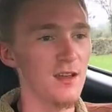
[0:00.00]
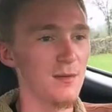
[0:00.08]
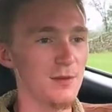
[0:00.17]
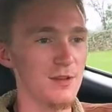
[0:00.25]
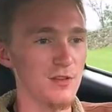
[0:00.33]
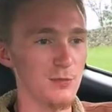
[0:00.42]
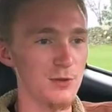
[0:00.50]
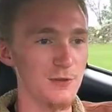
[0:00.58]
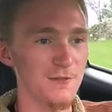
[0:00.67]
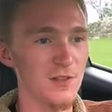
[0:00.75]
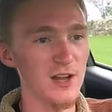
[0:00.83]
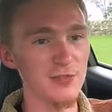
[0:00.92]
because when you're
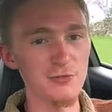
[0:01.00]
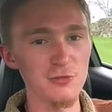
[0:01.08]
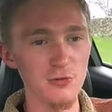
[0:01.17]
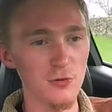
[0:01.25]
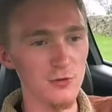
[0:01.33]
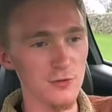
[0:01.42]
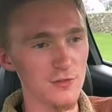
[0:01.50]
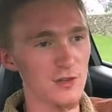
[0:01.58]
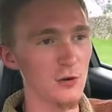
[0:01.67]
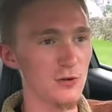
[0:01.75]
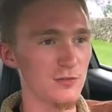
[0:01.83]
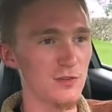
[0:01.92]
flying through corners
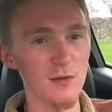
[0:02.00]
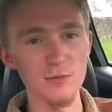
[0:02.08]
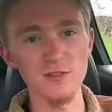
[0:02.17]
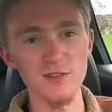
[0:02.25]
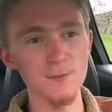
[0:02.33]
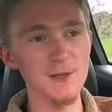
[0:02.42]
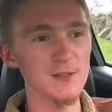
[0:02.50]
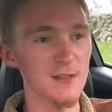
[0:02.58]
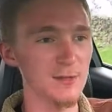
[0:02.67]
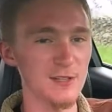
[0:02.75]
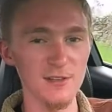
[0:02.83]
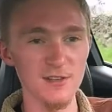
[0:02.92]
going double the speed
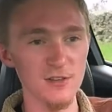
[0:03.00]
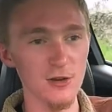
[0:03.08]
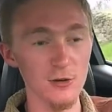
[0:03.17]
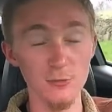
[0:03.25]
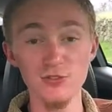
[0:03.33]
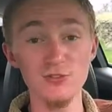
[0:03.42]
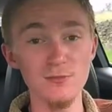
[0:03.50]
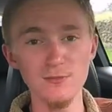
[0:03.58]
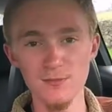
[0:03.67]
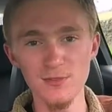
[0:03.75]
limit in this car, which you